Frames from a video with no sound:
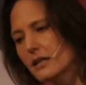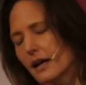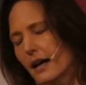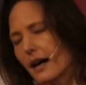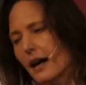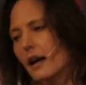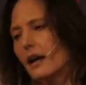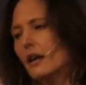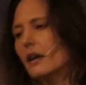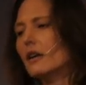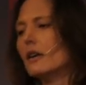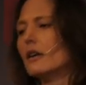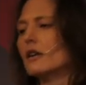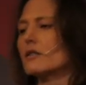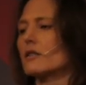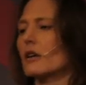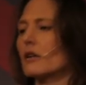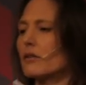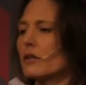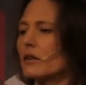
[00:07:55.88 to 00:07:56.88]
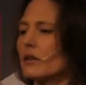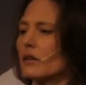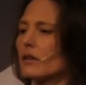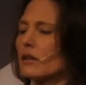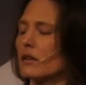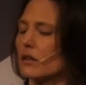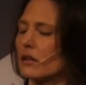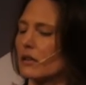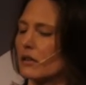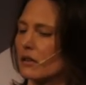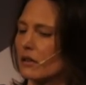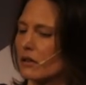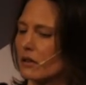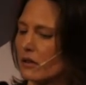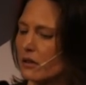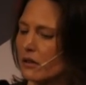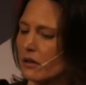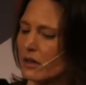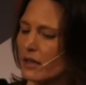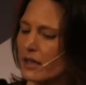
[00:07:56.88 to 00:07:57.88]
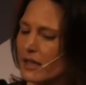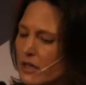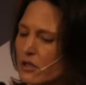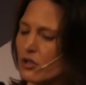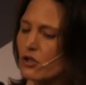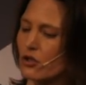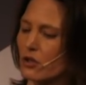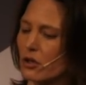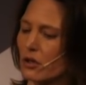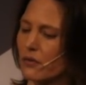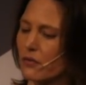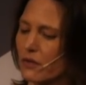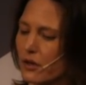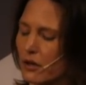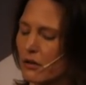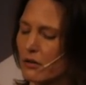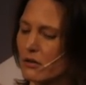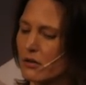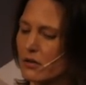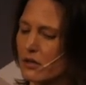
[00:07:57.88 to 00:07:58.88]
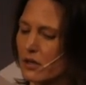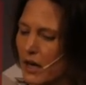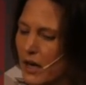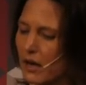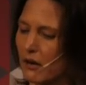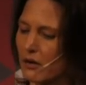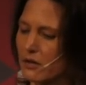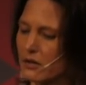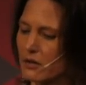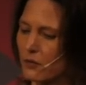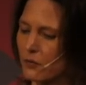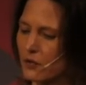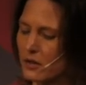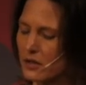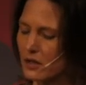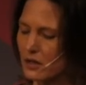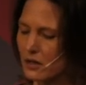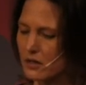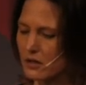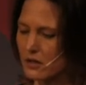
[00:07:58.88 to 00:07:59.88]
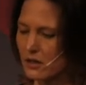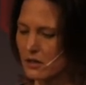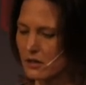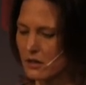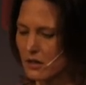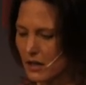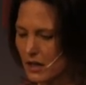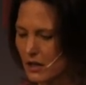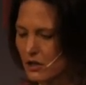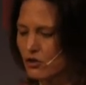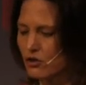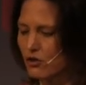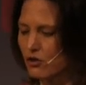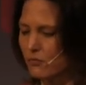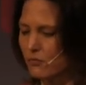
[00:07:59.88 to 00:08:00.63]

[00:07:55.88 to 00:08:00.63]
there. So the history of those areas of physics is the history